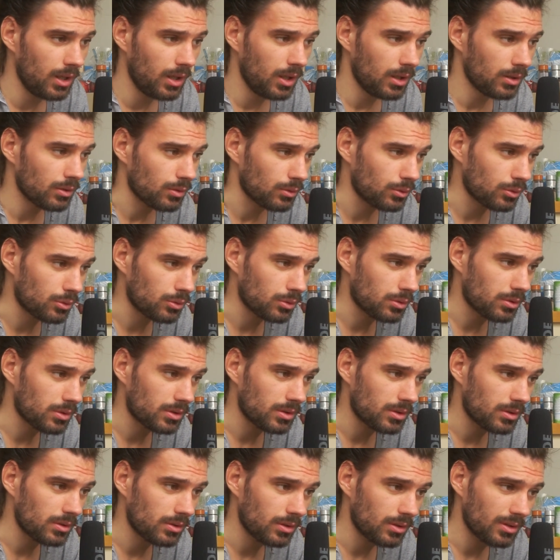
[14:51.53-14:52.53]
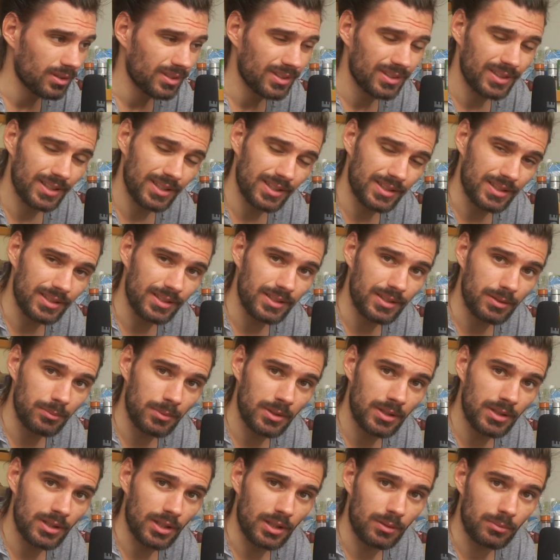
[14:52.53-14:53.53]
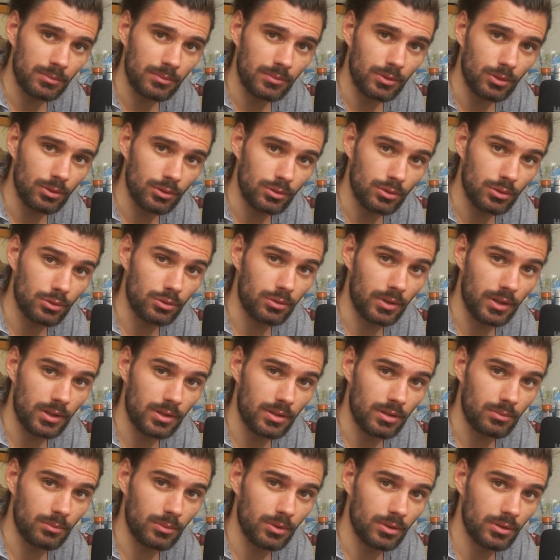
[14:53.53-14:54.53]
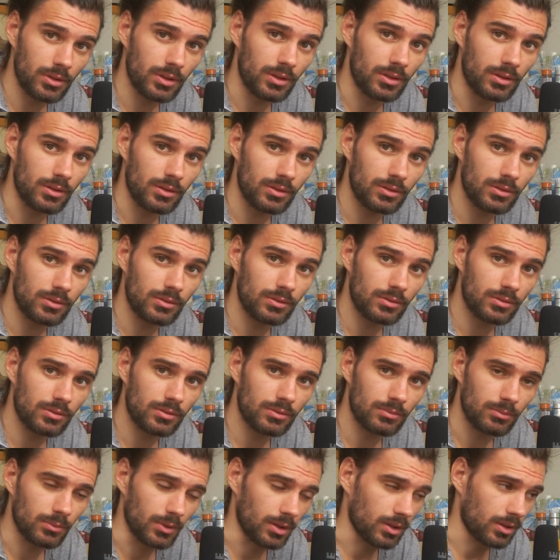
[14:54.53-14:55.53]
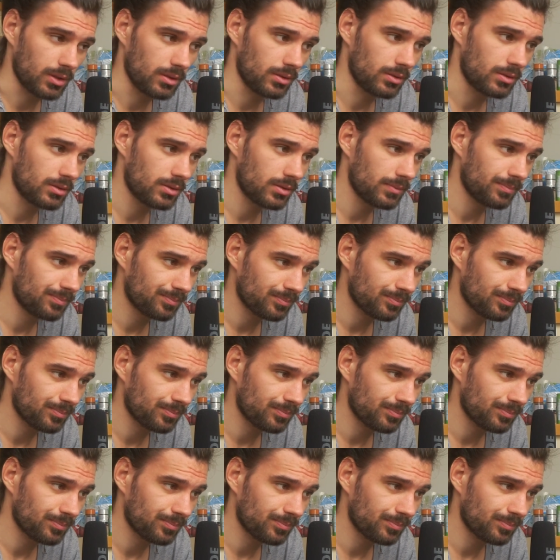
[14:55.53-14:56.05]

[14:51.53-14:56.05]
So you could, in the meantime, also trade some other markets,